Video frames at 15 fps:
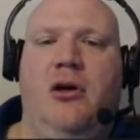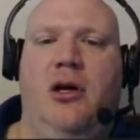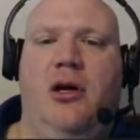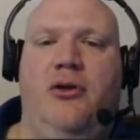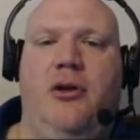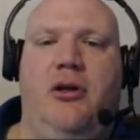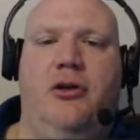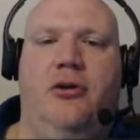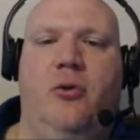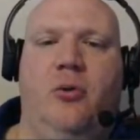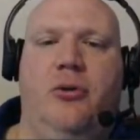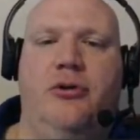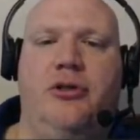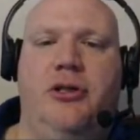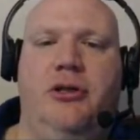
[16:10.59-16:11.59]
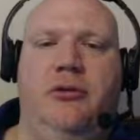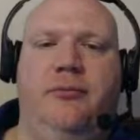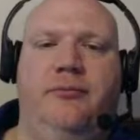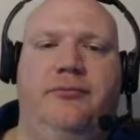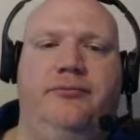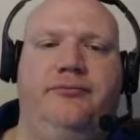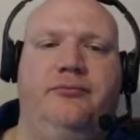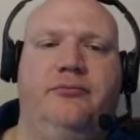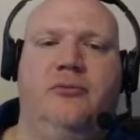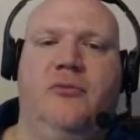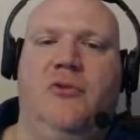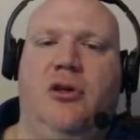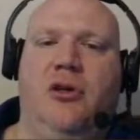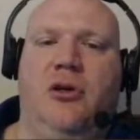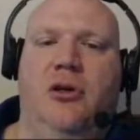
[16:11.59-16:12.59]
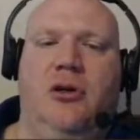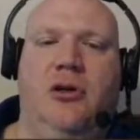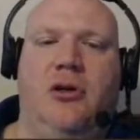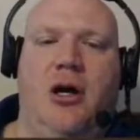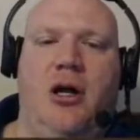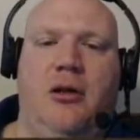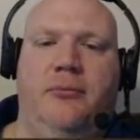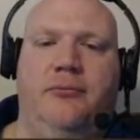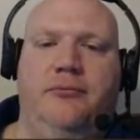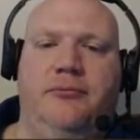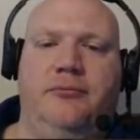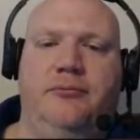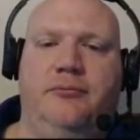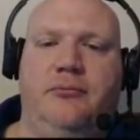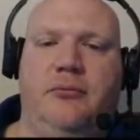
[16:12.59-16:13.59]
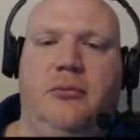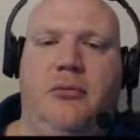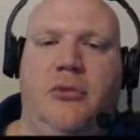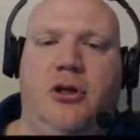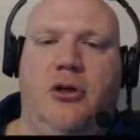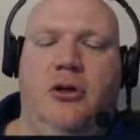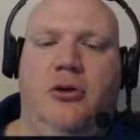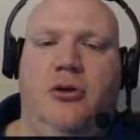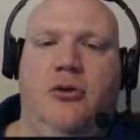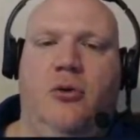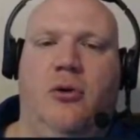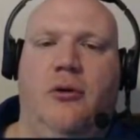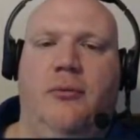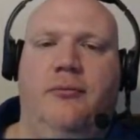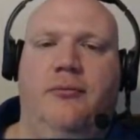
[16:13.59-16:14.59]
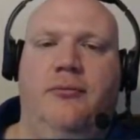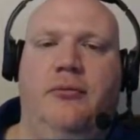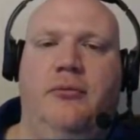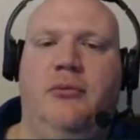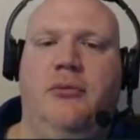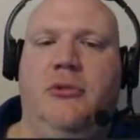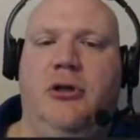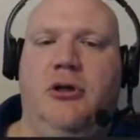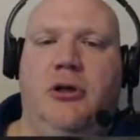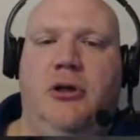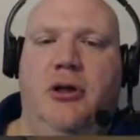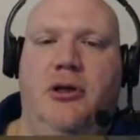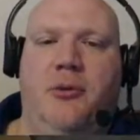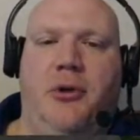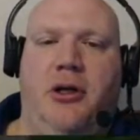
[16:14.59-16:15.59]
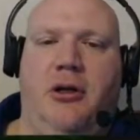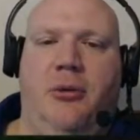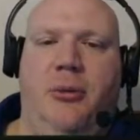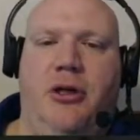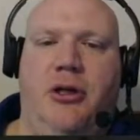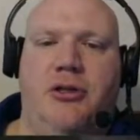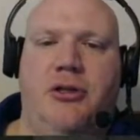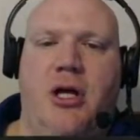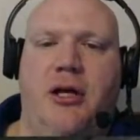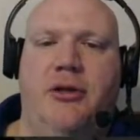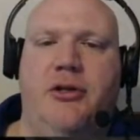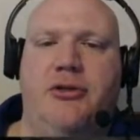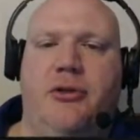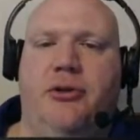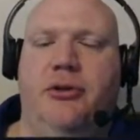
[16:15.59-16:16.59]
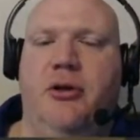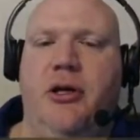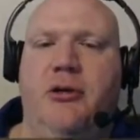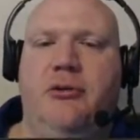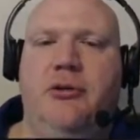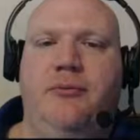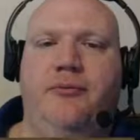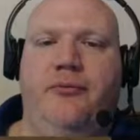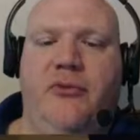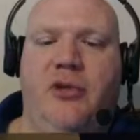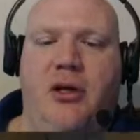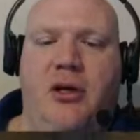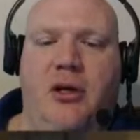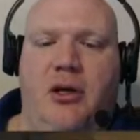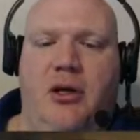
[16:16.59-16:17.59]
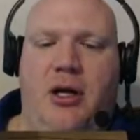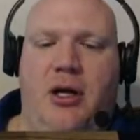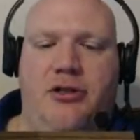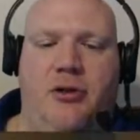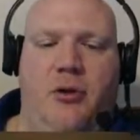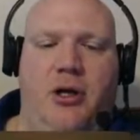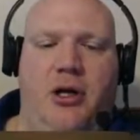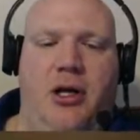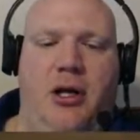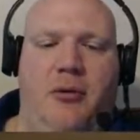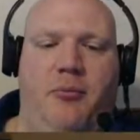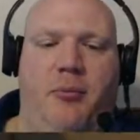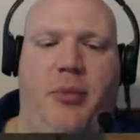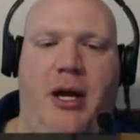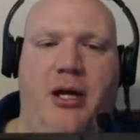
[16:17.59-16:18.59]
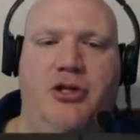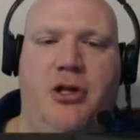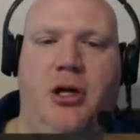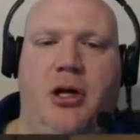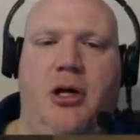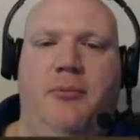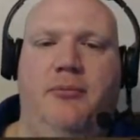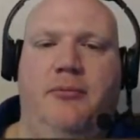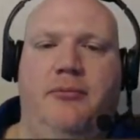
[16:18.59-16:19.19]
And then in the corners here, column, corner. Then we can eliminate this lighting that's on the ground. Now let's go ahead and patch up.